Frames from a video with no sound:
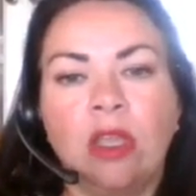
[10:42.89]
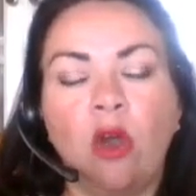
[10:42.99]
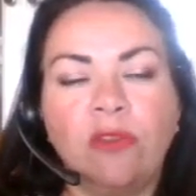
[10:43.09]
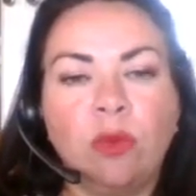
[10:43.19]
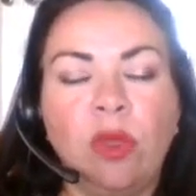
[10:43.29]

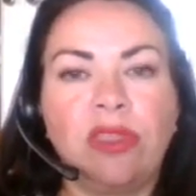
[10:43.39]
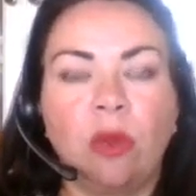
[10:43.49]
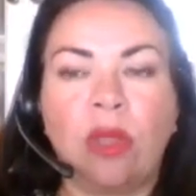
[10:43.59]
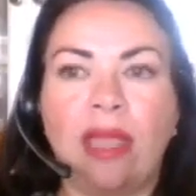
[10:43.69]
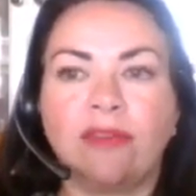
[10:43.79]
Often we
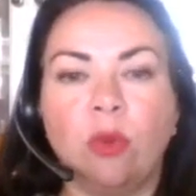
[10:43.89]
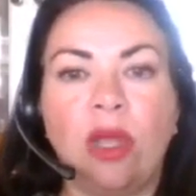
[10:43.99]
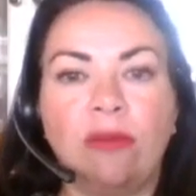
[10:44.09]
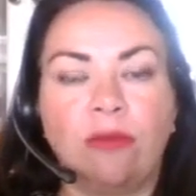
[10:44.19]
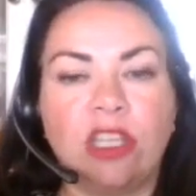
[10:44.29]
think we have to
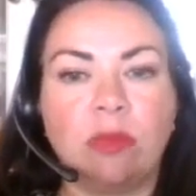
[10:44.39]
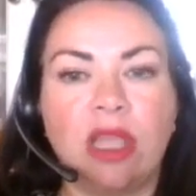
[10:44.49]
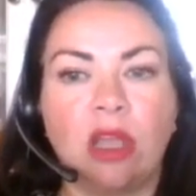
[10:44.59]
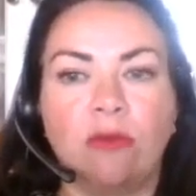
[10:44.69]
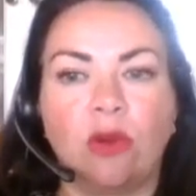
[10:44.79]
wait for it to be
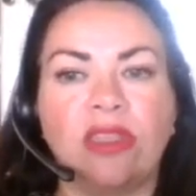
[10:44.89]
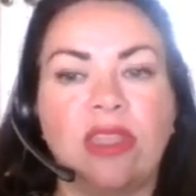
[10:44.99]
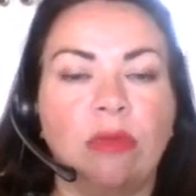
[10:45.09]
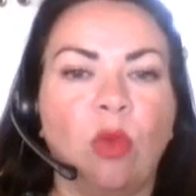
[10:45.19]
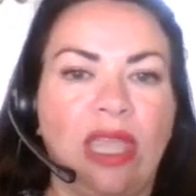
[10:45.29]
over and
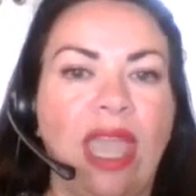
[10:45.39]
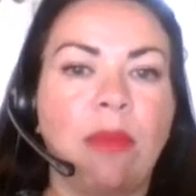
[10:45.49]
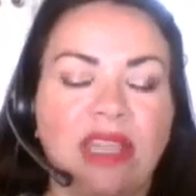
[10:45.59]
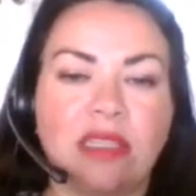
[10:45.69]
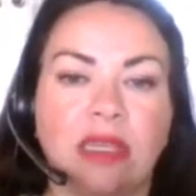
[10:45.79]
then we get
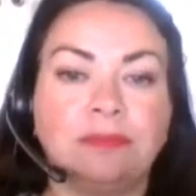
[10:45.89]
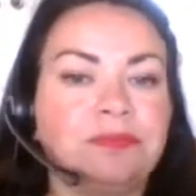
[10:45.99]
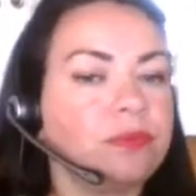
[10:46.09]
better.